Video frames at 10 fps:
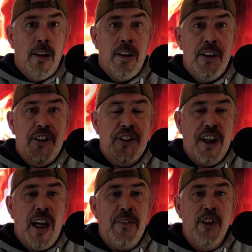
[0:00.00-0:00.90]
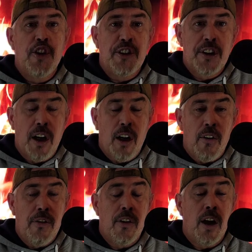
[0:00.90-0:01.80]
Save
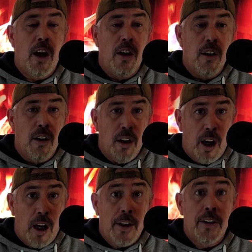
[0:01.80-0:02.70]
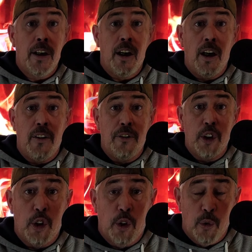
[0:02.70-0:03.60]
yourself a lot of
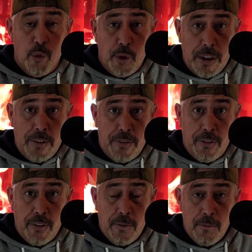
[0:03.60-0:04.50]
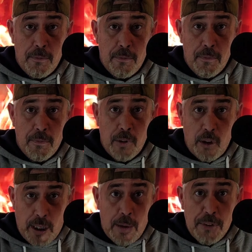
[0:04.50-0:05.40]
grief.
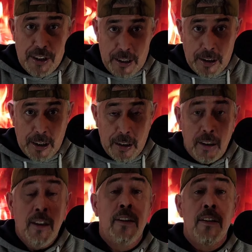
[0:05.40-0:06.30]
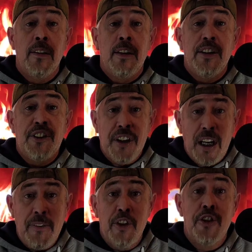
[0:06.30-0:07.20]
Okay, I'm going to say it again.
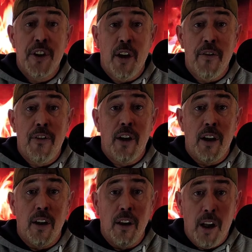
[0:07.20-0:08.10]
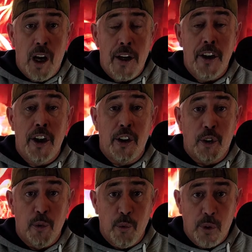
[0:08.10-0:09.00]
Save yourself a lot of
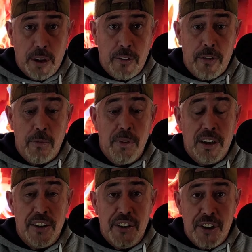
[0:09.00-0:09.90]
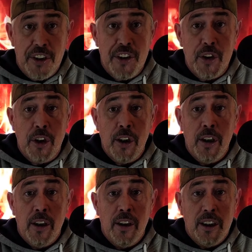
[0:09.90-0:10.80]
grief because this
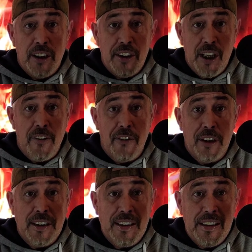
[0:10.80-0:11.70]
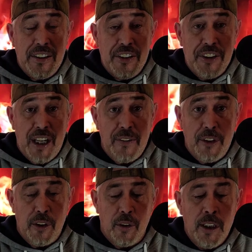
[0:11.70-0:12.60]
can definitely save
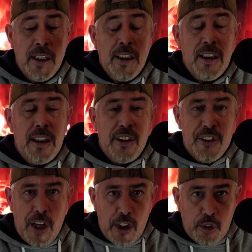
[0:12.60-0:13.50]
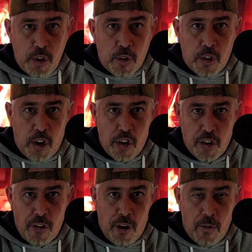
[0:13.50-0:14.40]
you. It is not a trickle
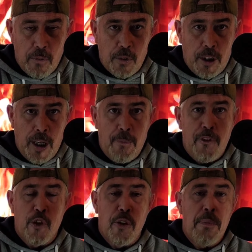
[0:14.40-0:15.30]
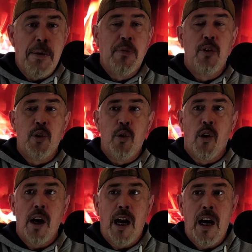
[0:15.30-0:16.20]
charger though. Okay, for the people
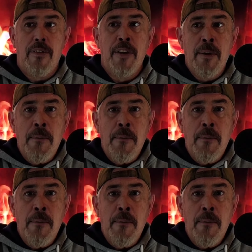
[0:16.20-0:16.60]
who have